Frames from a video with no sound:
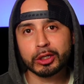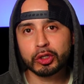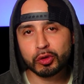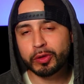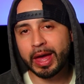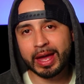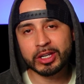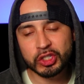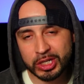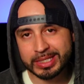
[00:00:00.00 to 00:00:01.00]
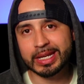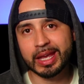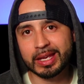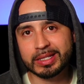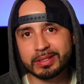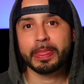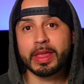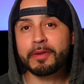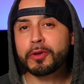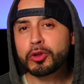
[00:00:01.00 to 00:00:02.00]
do that just in case.
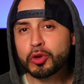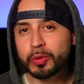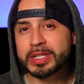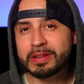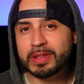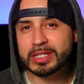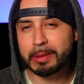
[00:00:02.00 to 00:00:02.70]
If you do receive this type